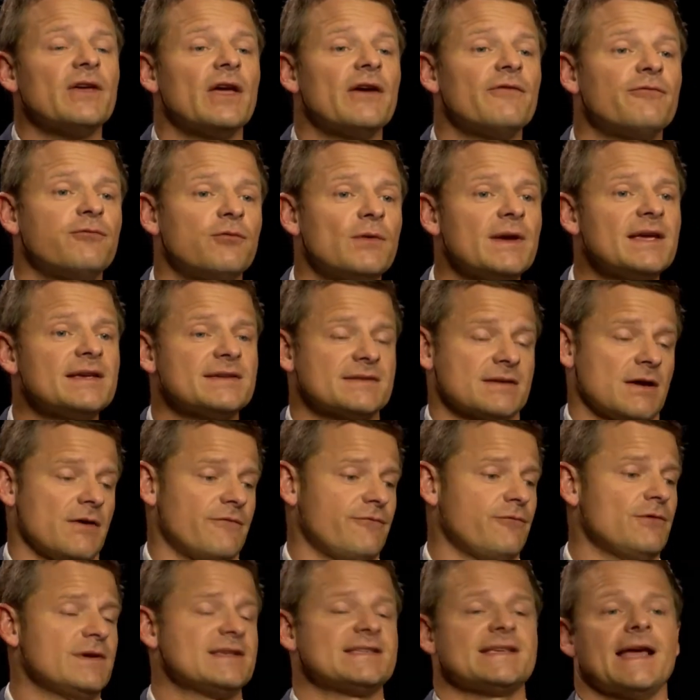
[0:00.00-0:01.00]
if we
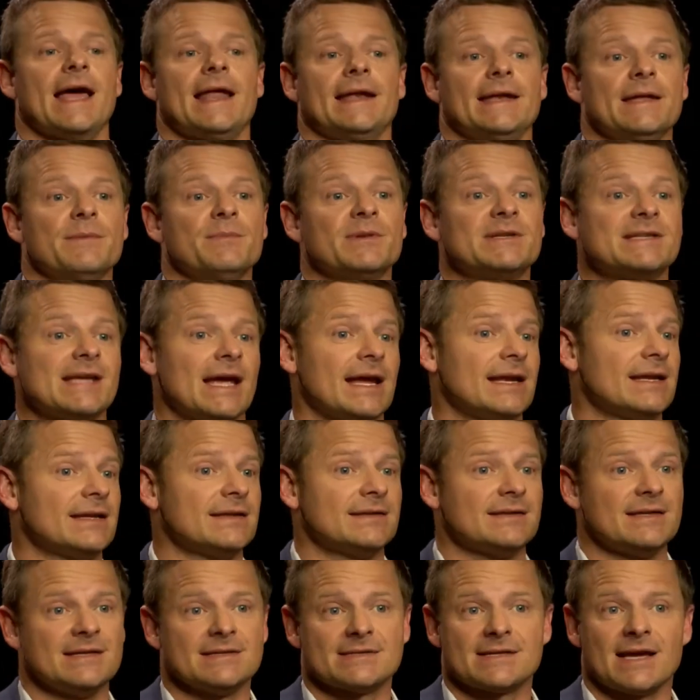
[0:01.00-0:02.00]
if we sat and imitated
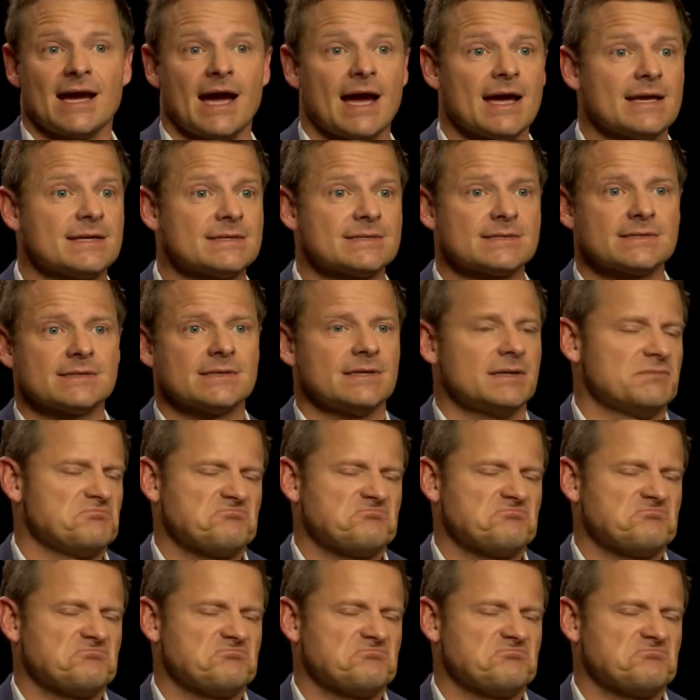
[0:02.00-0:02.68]
these guys